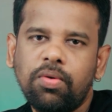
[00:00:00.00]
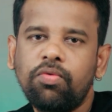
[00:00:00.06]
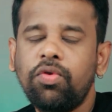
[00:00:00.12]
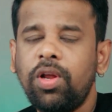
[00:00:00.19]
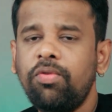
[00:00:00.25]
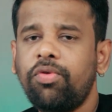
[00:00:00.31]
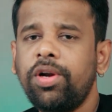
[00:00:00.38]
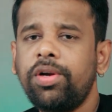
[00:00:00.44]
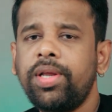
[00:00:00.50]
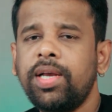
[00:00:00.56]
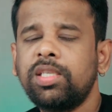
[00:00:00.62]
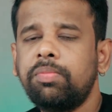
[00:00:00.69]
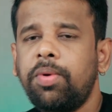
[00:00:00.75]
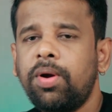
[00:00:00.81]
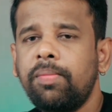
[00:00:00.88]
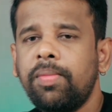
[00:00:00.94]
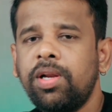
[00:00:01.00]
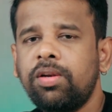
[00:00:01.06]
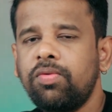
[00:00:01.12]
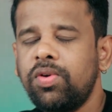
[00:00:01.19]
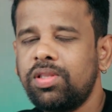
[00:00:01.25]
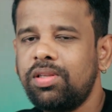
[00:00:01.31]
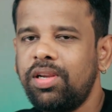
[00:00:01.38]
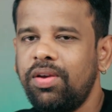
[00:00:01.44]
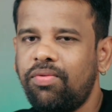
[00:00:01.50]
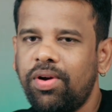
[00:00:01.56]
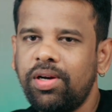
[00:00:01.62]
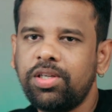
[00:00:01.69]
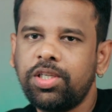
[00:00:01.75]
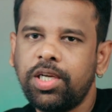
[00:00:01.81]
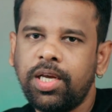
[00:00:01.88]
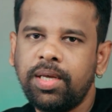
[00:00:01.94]
Feel free to experiment with different
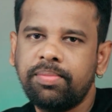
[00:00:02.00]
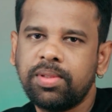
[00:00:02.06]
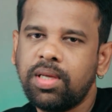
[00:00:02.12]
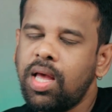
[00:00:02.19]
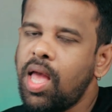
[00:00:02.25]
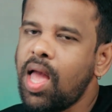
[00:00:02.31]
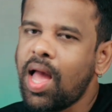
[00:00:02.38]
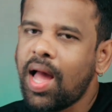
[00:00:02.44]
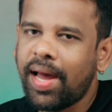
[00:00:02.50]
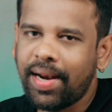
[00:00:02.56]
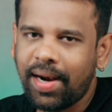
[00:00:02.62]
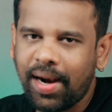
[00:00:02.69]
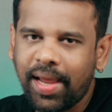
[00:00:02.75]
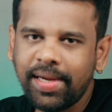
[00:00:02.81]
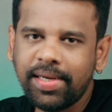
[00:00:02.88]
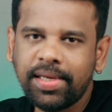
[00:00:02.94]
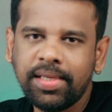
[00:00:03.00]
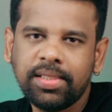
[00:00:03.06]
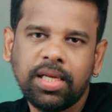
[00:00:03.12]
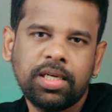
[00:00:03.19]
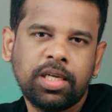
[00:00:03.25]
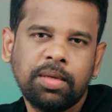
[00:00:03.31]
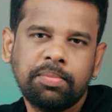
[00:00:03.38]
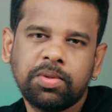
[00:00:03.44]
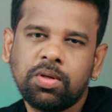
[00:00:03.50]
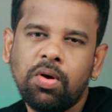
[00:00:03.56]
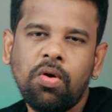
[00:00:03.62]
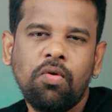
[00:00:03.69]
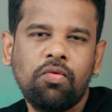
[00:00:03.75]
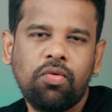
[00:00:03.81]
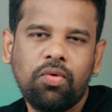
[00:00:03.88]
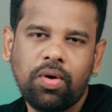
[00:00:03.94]
shapes and lighting setups
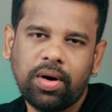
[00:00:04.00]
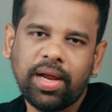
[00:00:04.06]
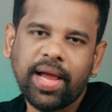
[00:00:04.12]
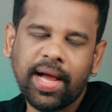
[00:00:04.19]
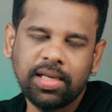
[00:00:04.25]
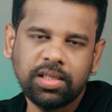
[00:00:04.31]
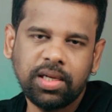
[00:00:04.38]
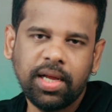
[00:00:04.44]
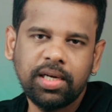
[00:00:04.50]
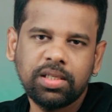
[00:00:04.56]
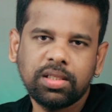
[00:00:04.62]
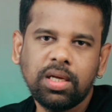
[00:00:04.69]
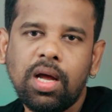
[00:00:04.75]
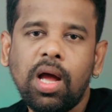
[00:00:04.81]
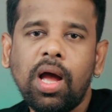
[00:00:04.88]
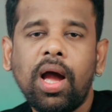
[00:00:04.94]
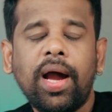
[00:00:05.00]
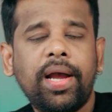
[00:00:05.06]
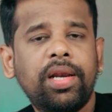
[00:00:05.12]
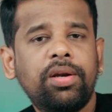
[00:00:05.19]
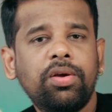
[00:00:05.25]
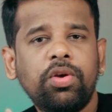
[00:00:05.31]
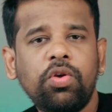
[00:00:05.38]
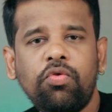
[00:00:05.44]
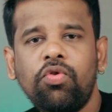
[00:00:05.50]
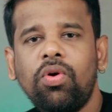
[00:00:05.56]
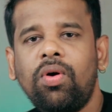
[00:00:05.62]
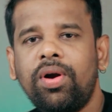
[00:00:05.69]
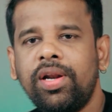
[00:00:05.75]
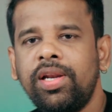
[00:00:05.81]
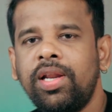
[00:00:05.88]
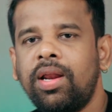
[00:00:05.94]
for catchlights. And if you
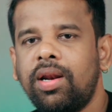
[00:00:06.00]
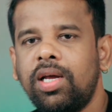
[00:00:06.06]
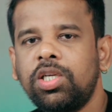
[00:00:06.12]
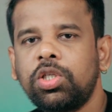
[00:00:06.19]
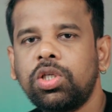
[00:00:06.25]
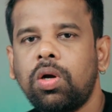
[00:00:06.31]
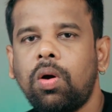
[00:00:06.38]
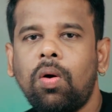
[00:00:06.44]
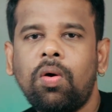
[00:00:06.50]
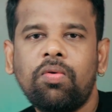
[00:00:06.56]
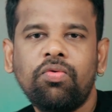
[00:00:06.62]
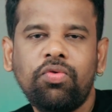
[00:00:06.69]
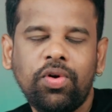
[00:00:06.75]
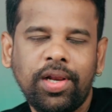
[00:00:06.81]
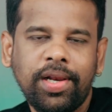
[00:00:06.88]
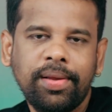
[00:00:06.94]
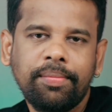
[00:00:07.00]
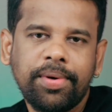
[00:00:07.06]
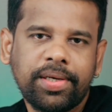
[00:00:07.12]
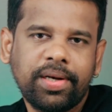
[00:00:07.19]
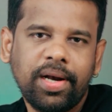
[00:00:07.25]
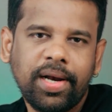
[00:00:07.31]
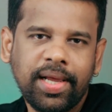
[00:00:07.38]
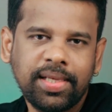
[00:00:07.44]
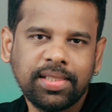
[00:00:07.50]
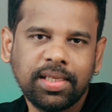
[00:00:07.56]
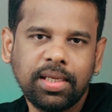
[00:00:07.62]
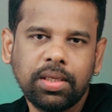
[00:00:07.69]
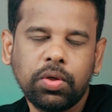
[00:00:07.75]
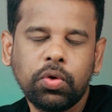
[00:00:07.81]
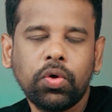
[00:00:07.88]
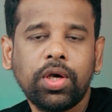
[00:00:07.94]
are in a rush or feeling bit
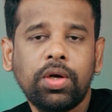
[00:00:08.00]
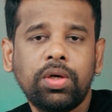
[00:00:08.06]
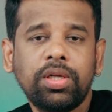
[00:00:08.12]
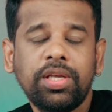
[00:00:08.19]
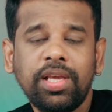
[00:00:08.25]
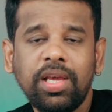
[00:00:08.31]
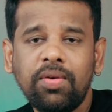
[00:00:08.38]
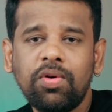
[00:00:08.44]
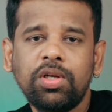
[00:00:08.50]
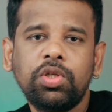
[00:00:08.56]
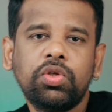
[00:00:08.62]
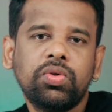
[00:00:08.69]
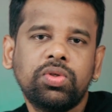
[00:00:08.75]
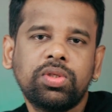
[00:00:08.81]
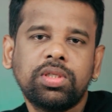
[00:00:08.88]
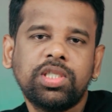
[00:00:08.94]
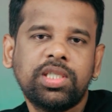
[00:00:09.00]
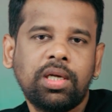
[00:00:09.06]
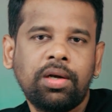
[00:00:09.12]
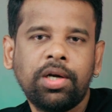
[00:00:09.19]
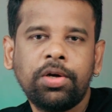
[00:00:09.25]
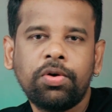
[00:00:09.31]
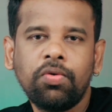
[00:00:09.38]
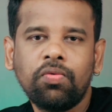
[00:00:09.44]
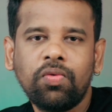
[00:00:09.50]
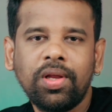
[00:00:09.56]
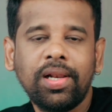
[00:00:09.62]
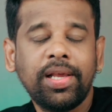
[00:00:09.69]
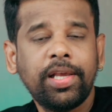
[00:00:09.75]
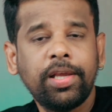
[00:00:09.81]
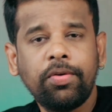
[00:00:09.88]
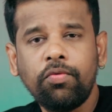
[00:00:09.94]
lazy, you can even use generative fill
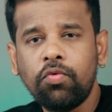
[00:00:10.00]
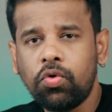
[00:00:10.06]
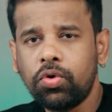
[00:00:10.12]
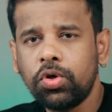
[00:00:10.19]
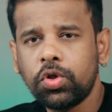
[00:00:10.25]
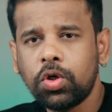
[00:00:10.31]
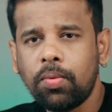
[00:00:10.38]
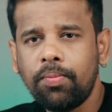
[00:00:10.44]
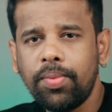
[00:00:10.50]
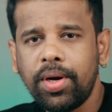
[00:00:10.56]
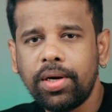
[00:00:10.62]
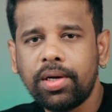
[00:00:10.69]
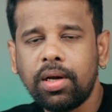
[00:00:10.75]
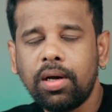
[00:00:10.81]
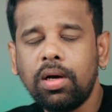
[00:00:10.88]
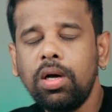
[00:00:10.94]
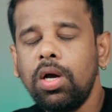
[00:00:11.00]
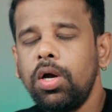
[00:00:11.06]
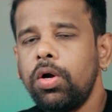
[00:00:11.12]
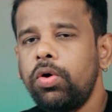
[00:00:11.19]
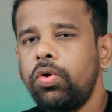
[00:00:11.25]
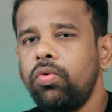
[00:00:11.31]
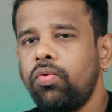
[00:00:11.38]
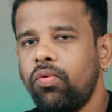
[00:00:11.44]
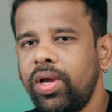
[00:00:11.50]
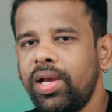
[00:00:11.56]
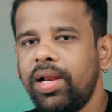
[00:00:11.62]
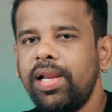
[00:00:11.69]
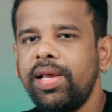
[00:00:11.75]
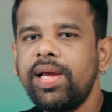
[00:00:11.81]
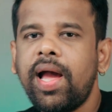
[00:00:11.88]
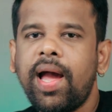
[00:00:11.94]
in Photoshop beta to
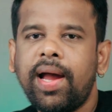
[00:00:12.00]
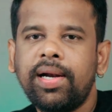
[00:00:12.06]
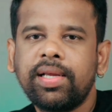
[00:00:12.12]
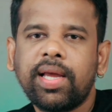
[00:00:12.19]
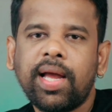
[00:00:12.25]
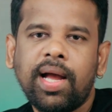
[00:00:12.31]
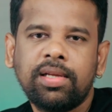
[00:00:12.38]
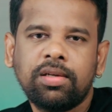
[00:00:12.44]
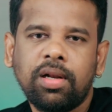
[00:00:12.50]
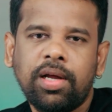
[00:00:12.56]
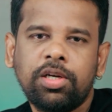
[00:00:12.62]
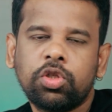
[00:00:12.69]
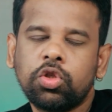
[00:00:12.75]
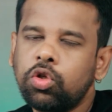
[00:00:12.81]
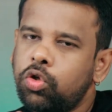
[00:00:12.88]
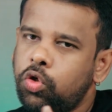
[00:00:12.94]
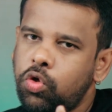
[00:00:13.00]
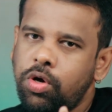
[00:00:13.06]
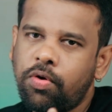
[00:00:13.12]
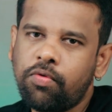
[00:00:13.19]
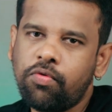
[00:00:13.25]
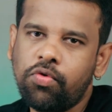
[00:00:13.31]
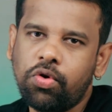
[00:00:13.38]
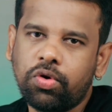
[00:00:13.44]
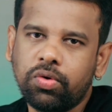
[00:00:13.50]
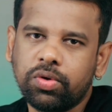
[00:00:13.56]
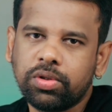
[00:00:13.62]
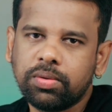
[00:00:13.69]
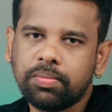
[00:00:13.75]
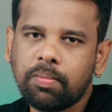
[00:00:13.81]
quickly add catch lights to your photos.